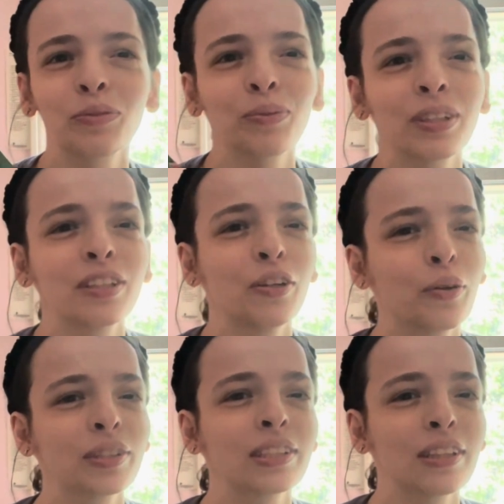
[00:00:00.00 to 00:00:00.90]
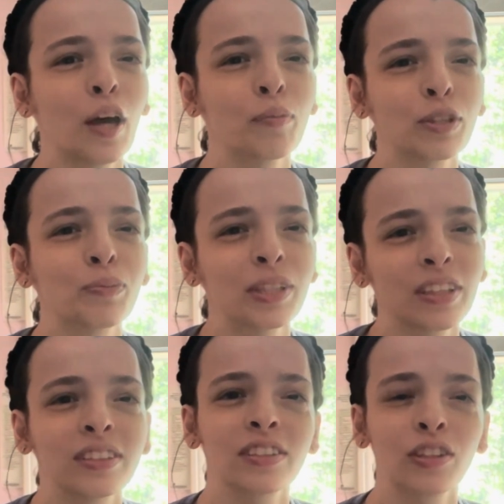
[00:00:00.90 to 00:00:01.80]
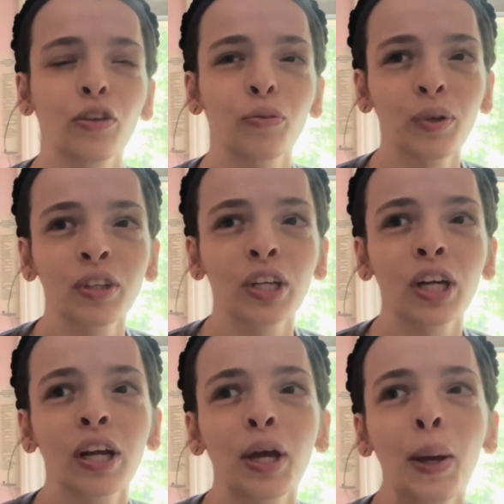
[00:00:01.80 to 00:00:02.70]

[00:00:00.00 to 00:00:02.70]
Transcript: really notice it that much because it's a thriller,